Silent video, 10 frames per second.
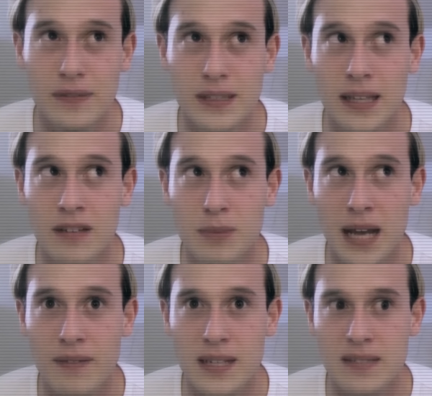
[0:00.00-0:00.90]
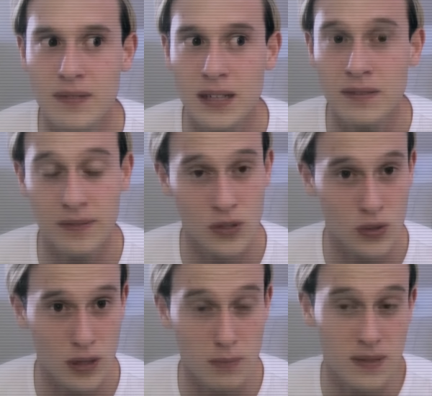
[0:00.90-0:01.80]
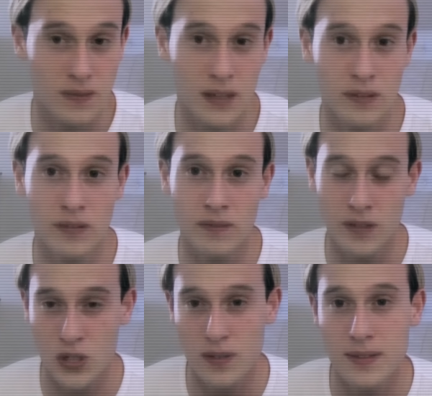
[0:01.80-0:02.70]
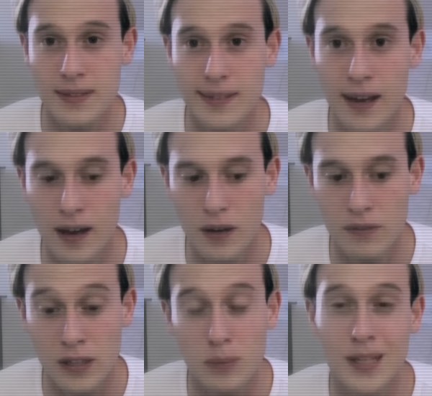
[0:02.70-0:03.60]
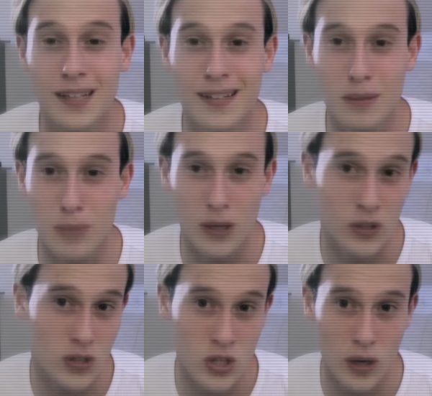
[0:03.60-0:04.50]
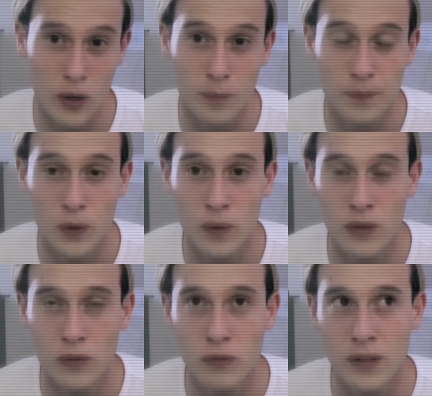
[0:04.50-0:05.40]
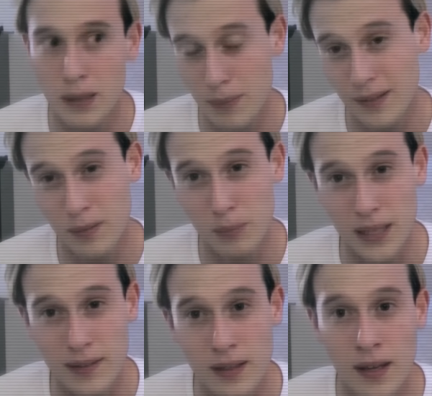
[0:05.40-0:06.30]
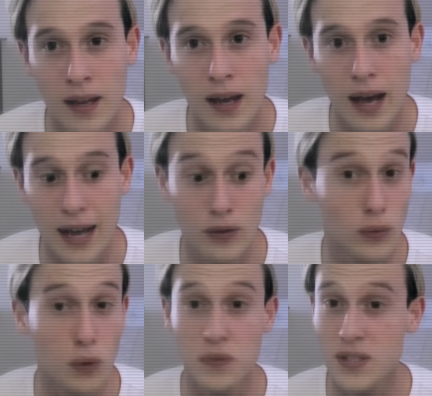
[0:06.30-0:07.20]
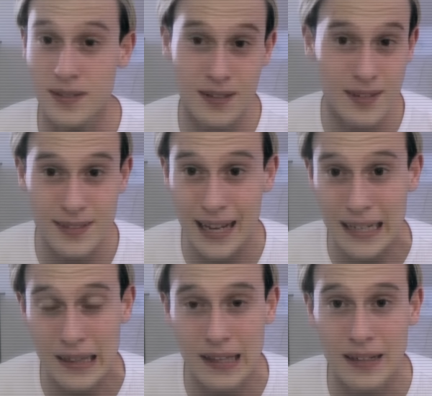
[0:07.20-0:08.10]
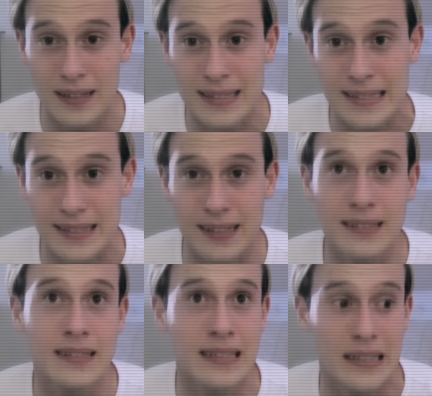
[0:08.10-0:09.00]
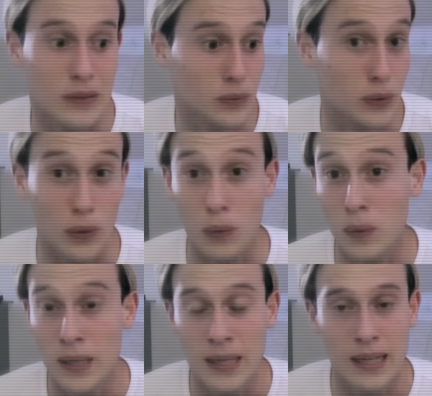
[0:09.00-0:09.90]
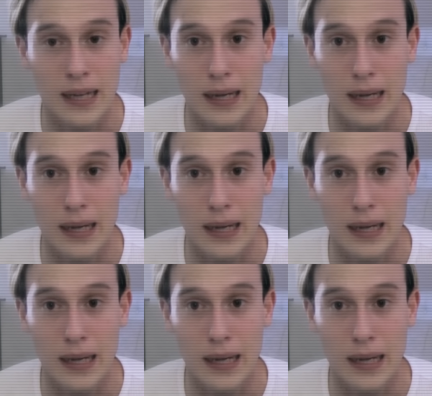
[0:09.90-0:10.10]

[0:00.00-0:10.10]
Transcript: I definitely have been having some very vivid dreams and very vivid visions of a comedian named Margaret Cho, who I do feel I'm meant to meet. I don't know if she's into this kind of thing necessarily. I don't know,